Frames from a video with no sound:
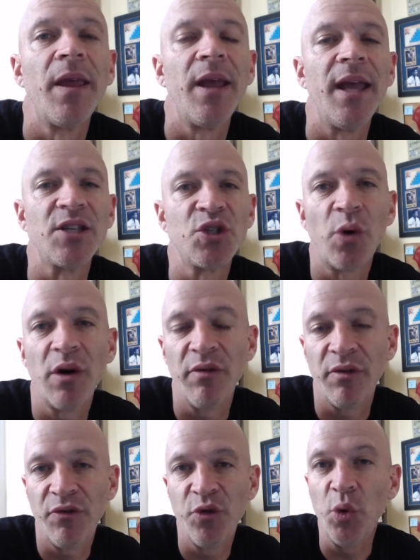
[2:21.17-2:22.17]
it's sort of
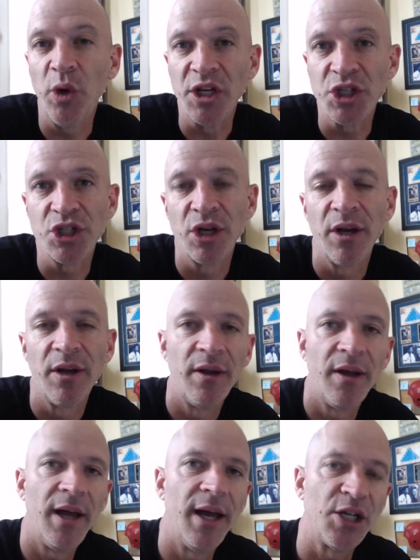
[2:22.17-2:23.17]
a foolish
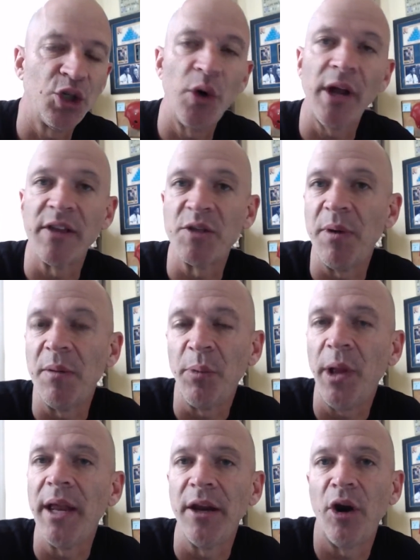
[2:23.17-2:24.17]
uh, trick that's being
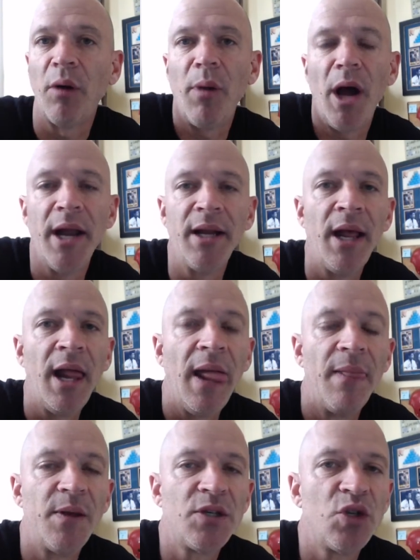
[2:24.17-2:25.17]
played in our mind.
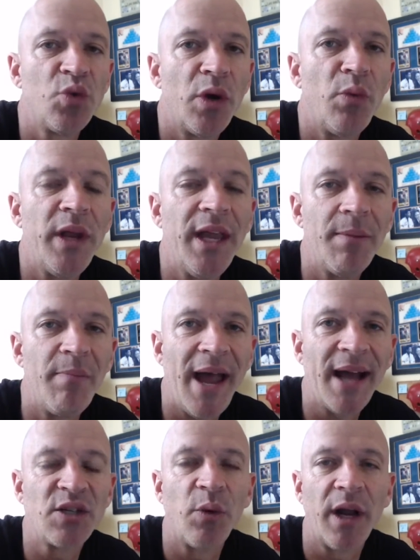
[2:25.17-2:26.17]
This is when we get
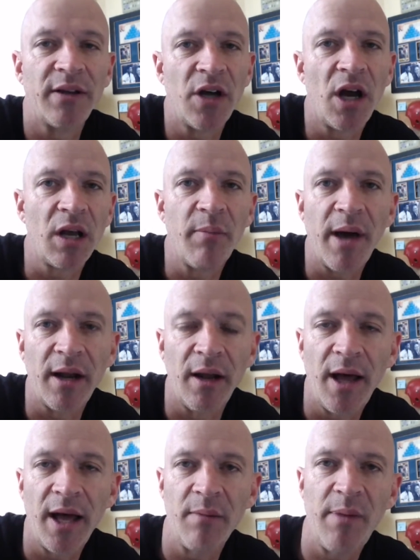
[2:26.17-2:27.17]
back to what I talk about a
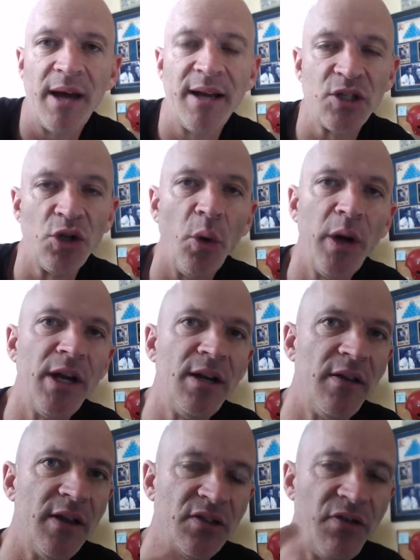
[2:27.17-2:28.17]
lot about us going
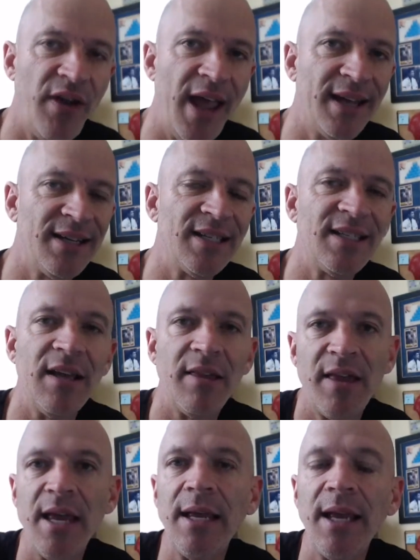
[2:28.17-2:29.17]
into this fantasy
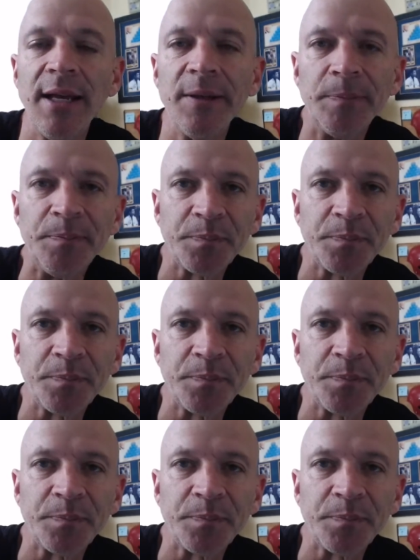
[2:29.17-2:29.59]
thinking